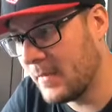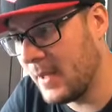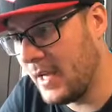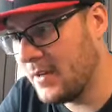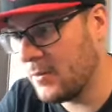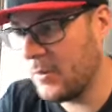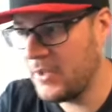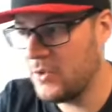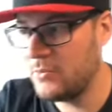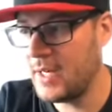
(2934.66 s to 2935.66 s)
And when
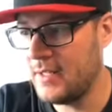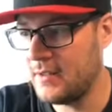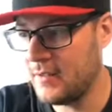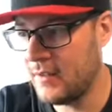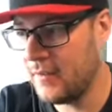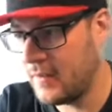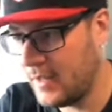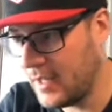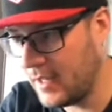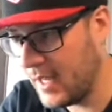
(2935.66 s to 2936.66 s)
you ride on the
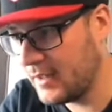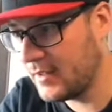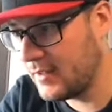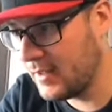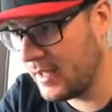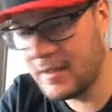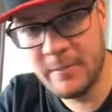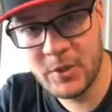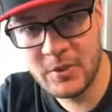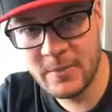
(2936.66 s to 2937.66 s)
at the
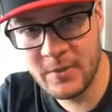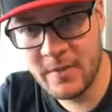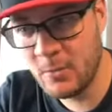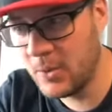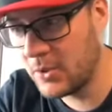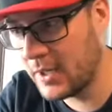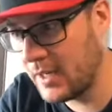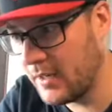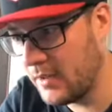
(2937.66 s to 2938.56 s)
bottom of the wall ride,